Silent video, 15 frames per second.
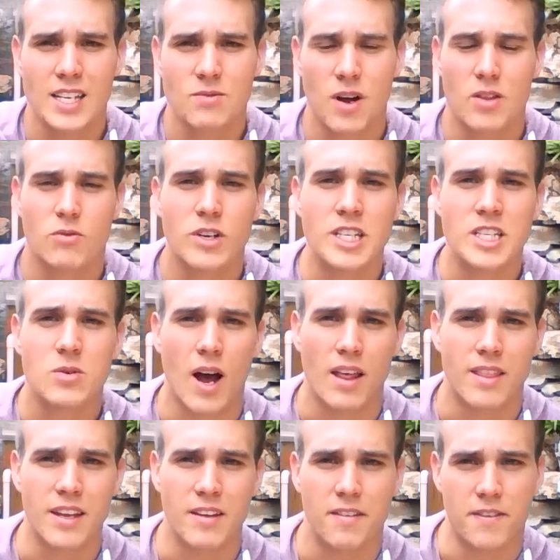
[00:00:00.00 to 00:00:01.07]
the reason why I
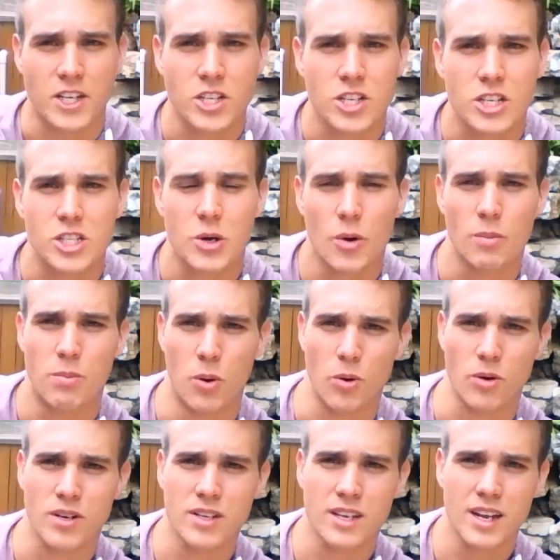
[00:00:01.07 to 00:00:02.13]
think fiction is so
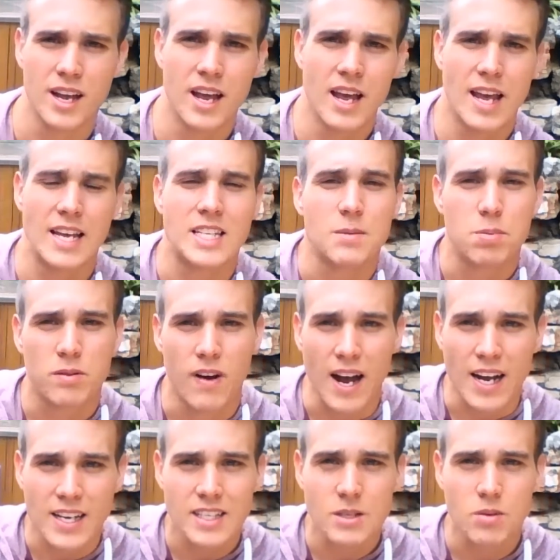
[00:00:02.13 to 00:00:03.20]
important is it
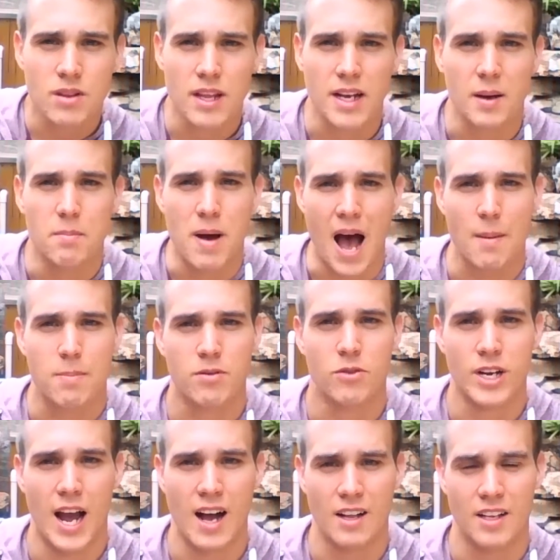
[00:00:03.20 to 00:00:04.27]
provides us with like a map of
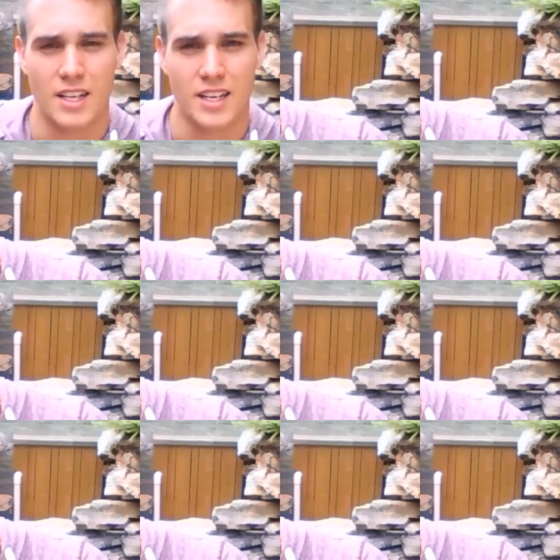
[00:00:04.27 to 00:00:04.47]
reality.